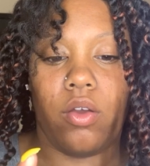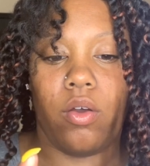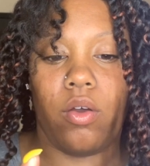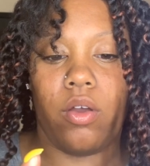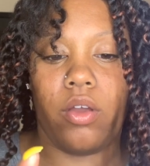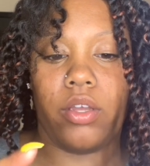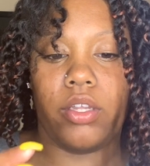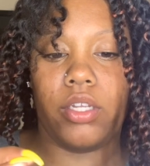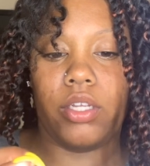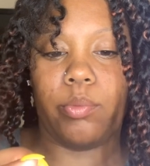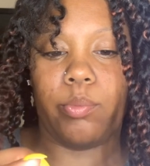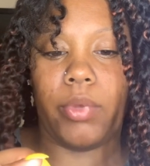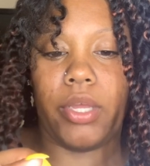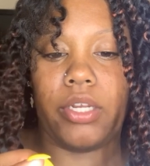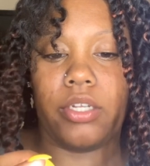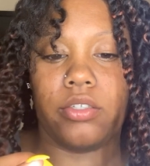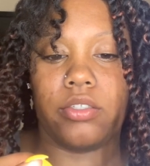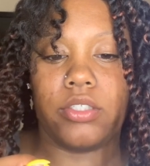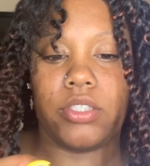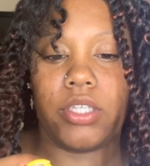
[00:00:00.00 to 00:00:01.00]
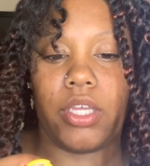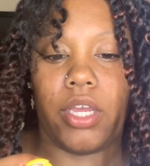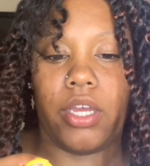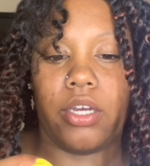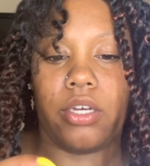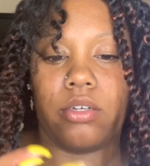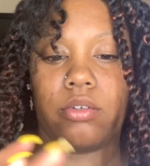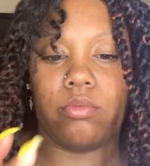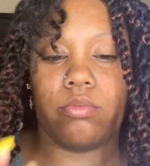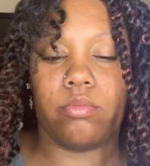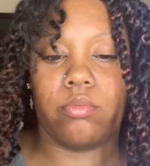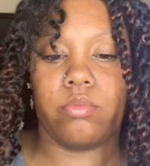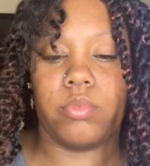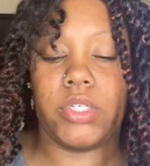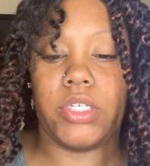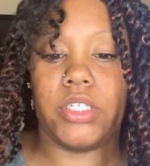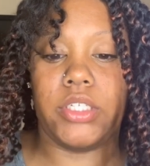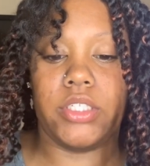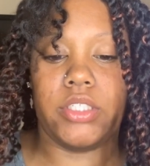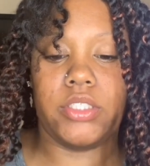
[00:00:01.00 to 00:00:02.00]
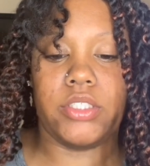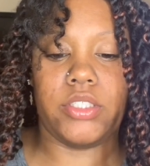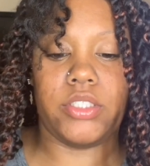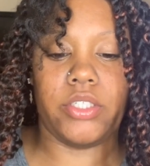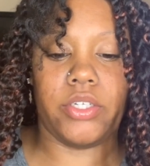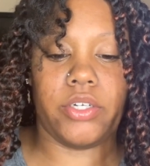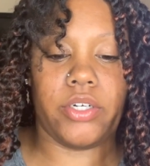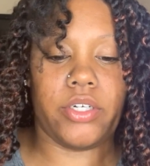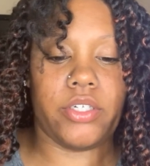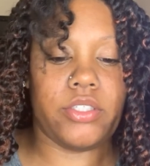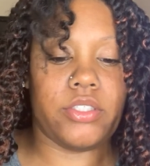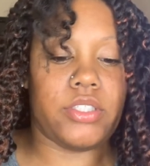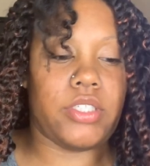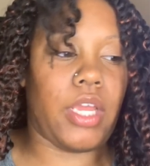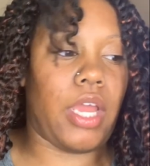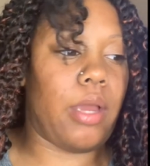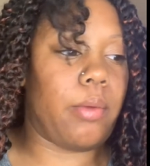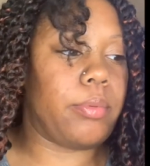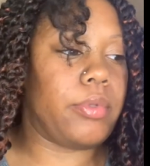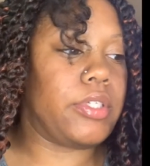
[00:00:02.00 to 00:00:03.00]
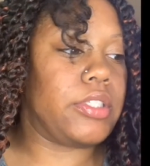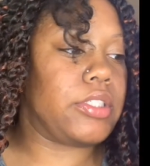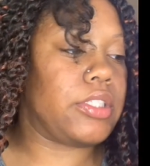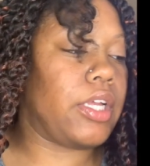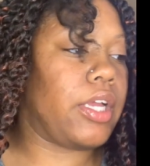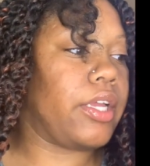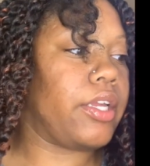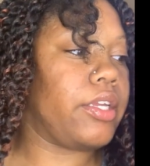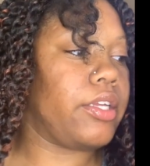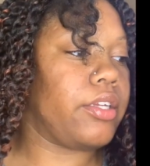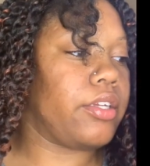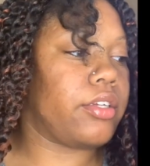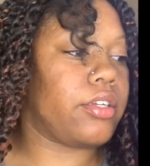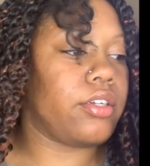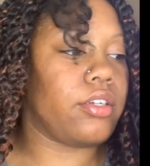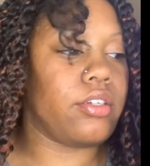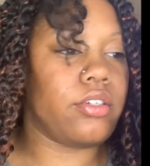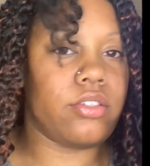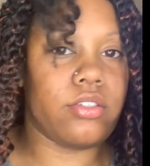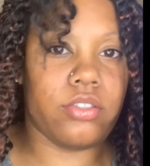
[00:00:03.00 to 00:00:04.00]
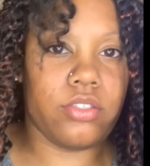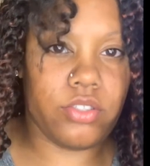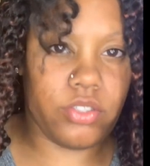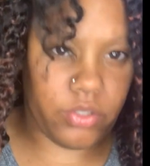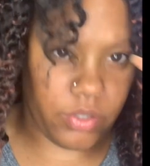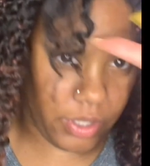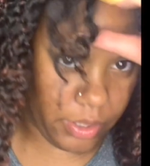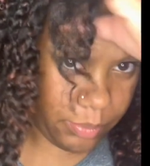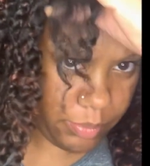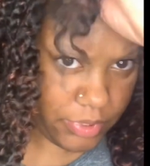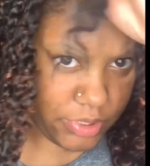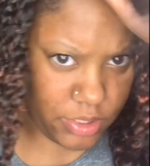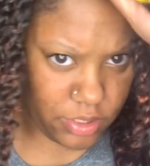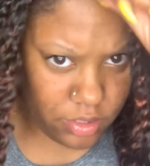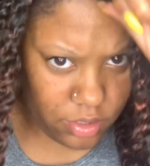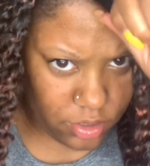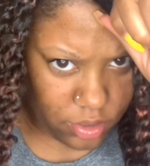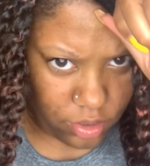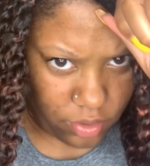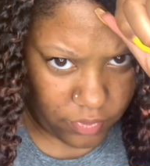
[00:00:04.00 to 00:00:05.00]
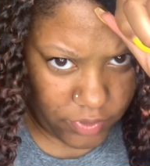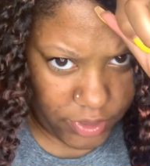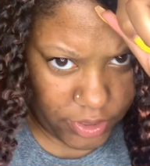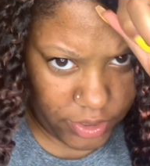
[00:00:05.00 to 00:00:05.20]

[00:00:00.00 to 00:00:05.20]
oil up my little scalp because your girl's scalp is like dry business over